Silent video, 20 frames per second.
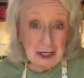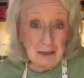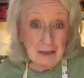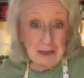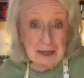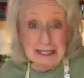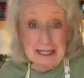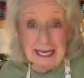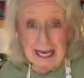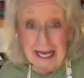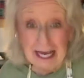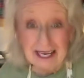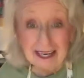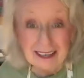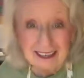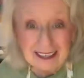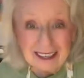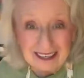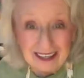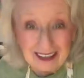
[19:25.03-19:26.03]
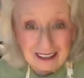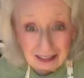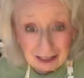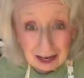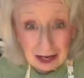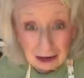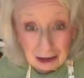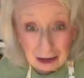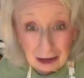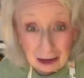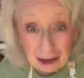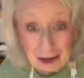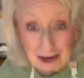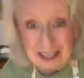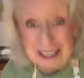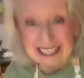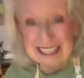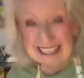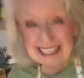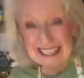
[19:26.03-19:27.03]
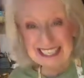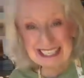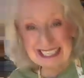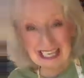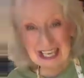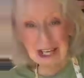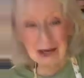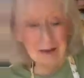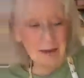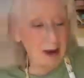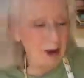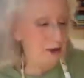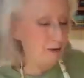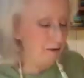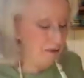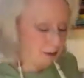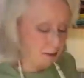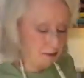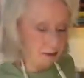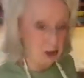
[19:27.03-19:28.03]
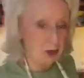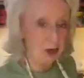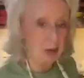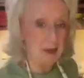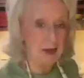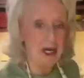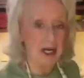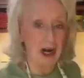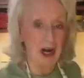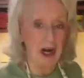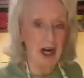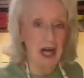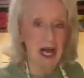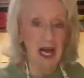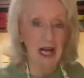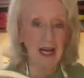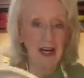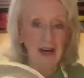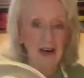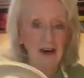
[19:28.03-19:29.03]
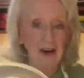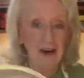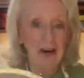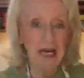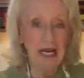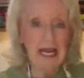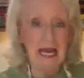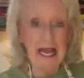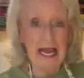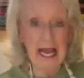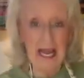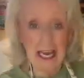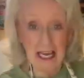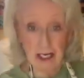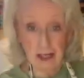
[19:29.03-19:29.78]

a potato. They're done. Let's get them off and put them in our colander and